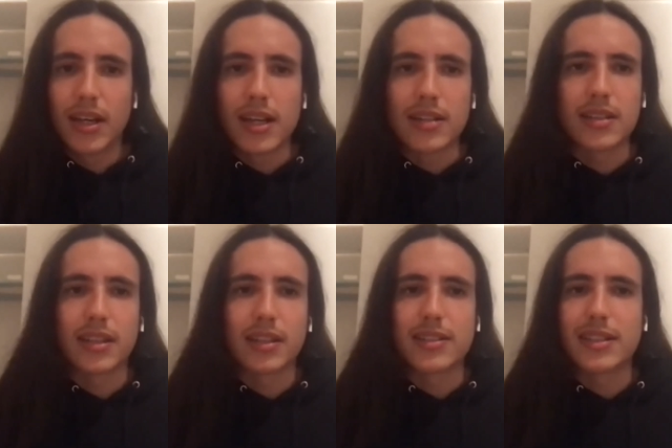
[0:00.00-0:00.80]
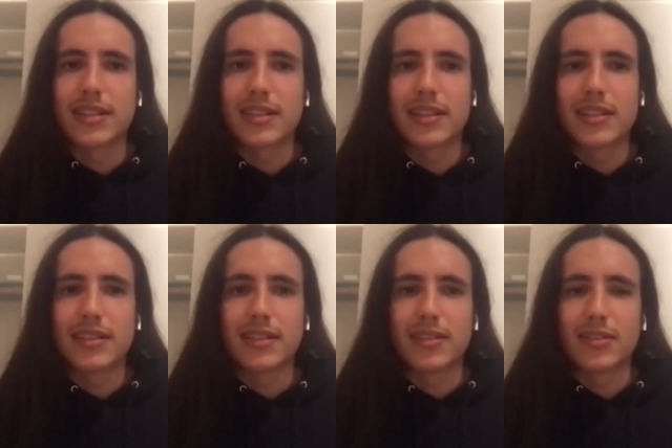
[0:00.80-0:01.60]
And that's the thing, it's like,
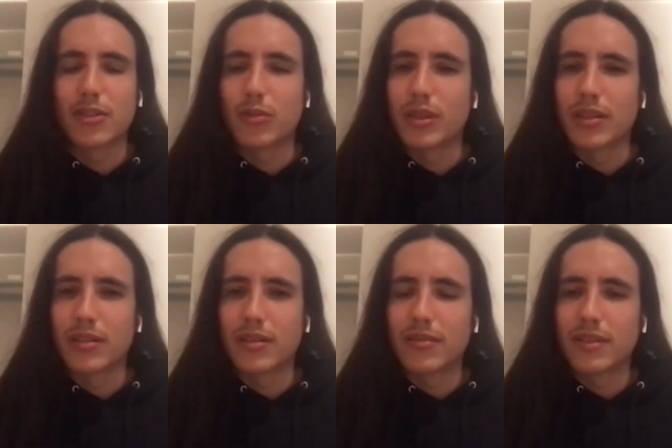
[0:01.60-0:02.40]
you know, so many